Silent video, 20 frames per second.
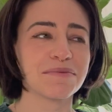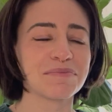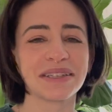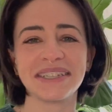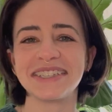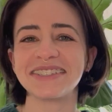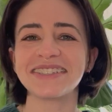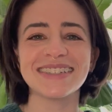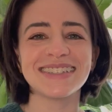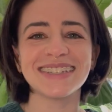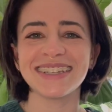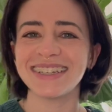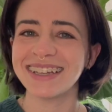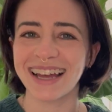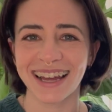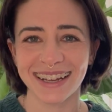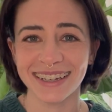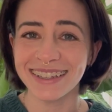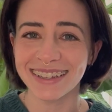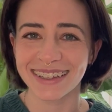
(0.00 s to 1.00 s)
please just eat
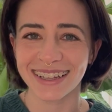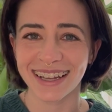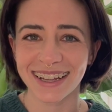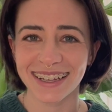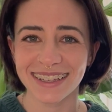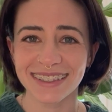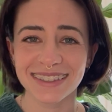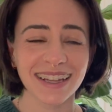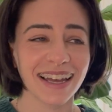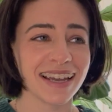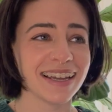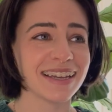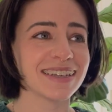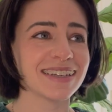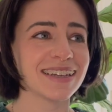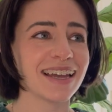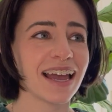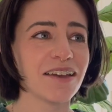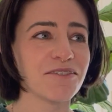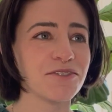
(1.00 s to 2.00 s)
anything. Like,
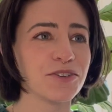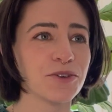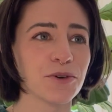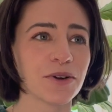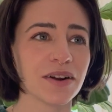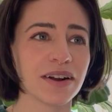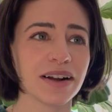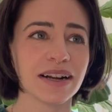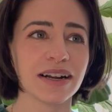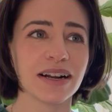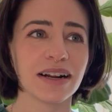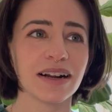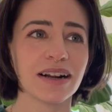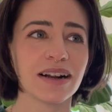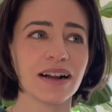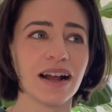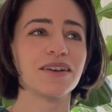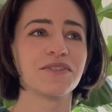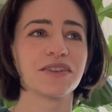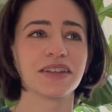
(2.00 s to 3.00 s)
if
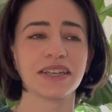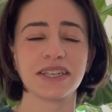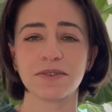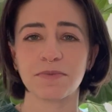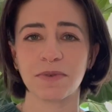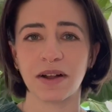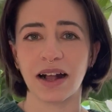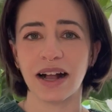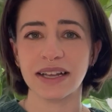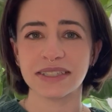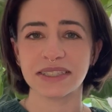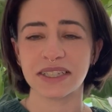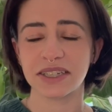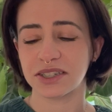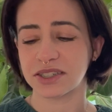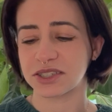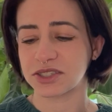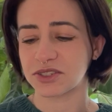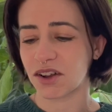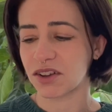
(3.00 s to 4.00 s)
you're feeling depressed and
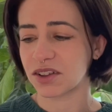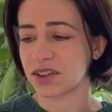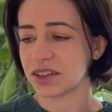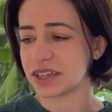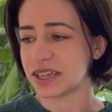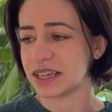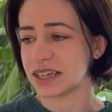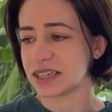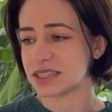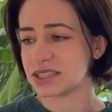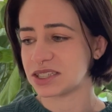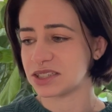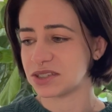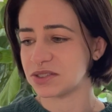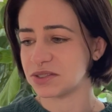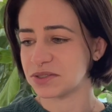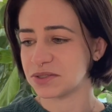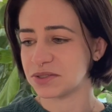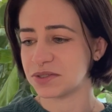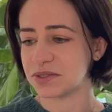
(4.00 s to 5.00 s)
you're struggling
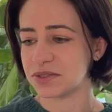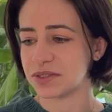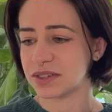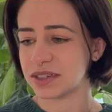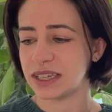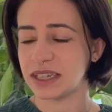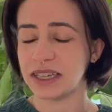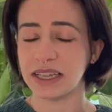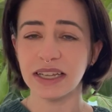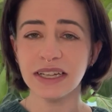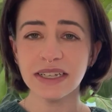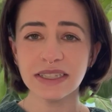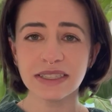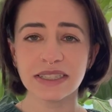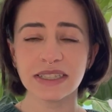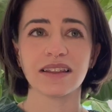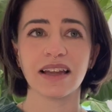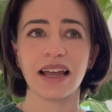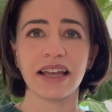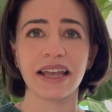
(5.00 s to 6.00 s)
to
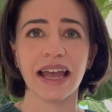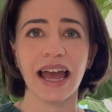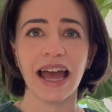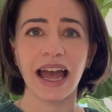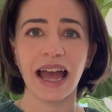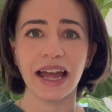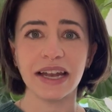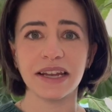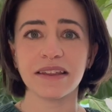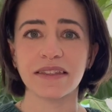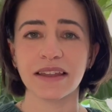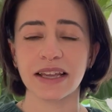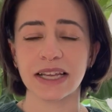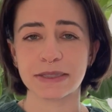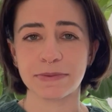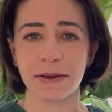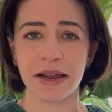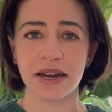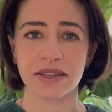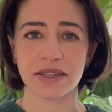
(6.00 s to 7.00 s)
eat, like, anything is better